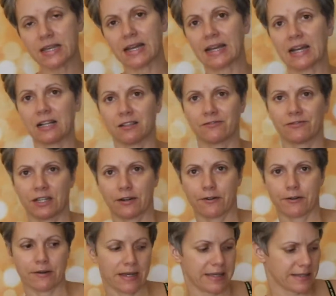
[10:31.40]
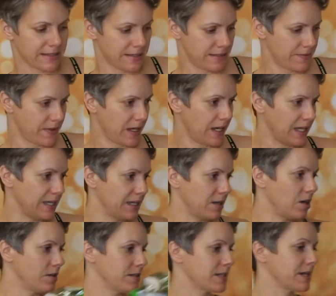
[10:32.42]
that cauliflower rice that I get
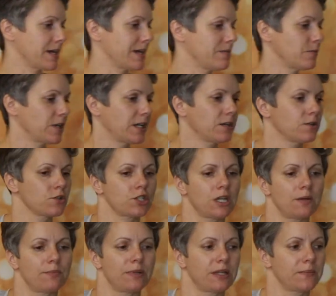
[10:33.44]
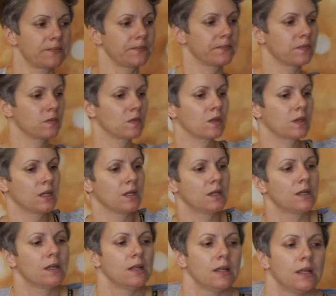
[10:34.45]
all the time when I go shopping.
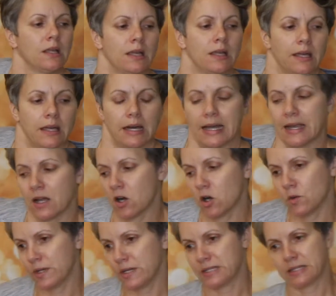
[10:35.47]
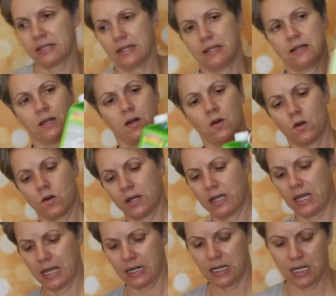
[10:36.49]
I always get
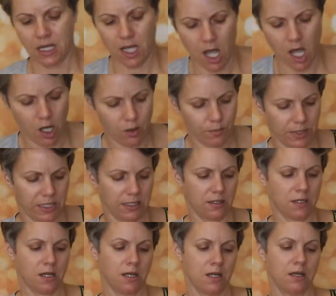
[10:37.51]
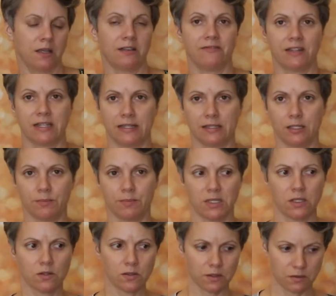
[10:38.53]
organic almond vanilla
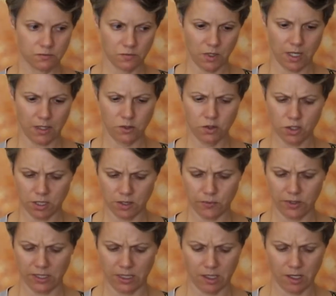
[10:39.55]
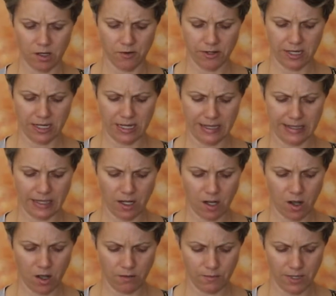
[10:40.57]
milk. I usually will get organic
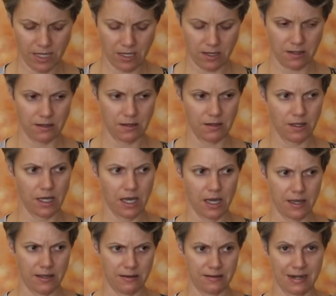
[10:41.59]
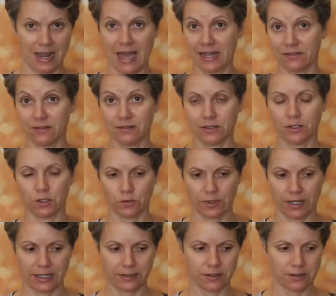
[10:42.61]
almond
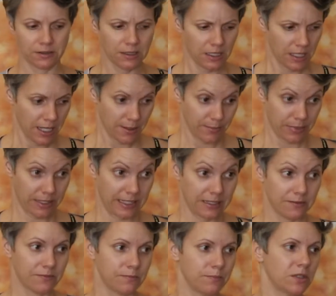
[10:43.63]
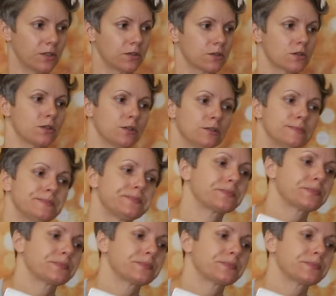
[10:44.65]
regular plain milk too.